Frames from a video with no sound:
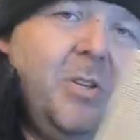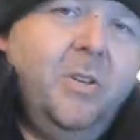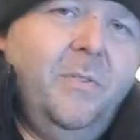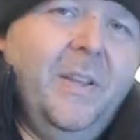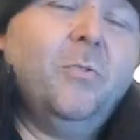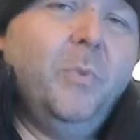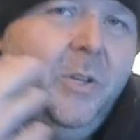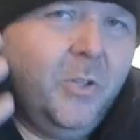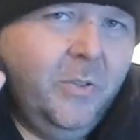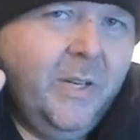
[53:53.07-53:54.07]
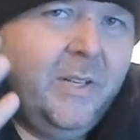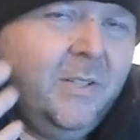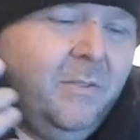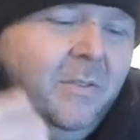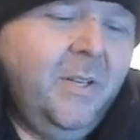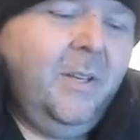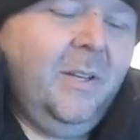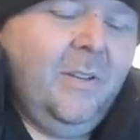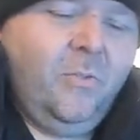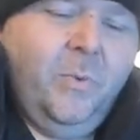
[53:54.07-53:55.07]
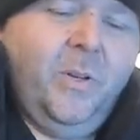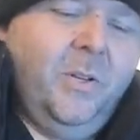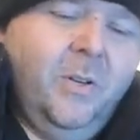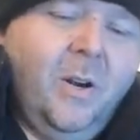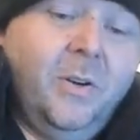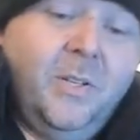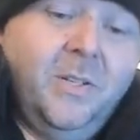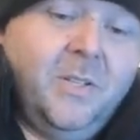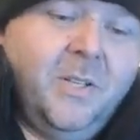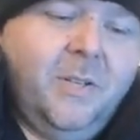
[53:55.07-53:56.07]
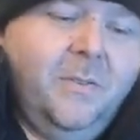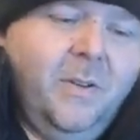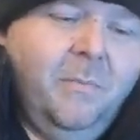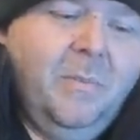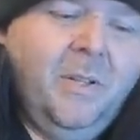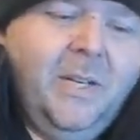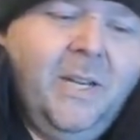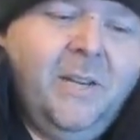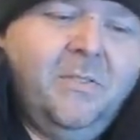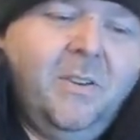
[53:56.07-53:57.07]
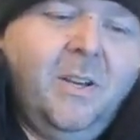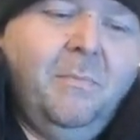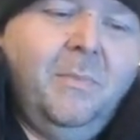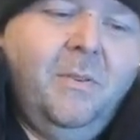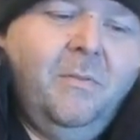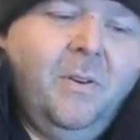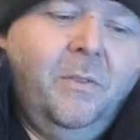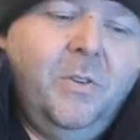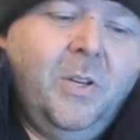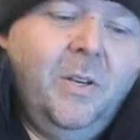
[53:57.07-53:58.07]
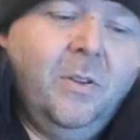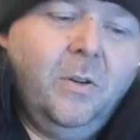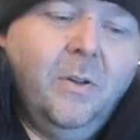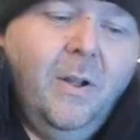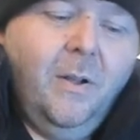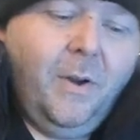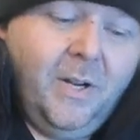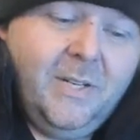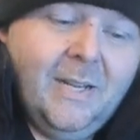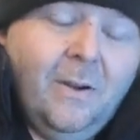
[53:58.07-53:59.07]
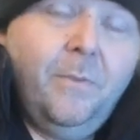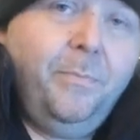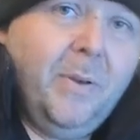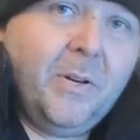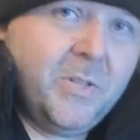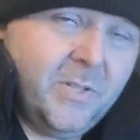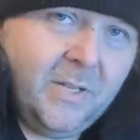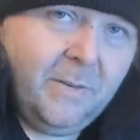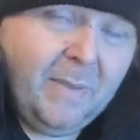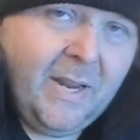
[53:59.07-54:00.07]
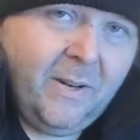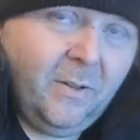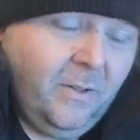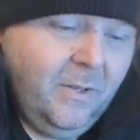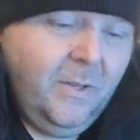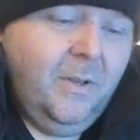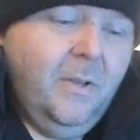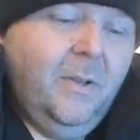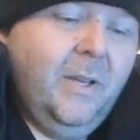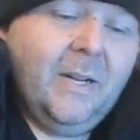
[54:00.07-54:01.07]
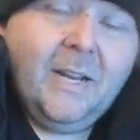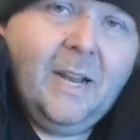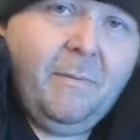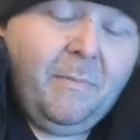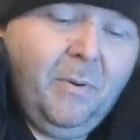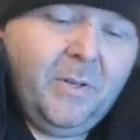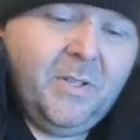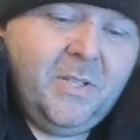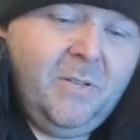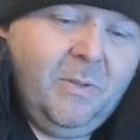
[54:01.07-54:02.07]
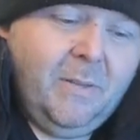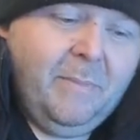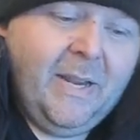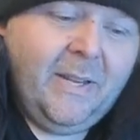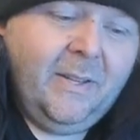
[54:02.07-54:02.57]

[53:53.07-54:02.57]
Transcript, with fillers: that's where your creativity and that's where your artistic ability has to come involved. You can either hunt down pictures in a panel in a comic book to see what the back of that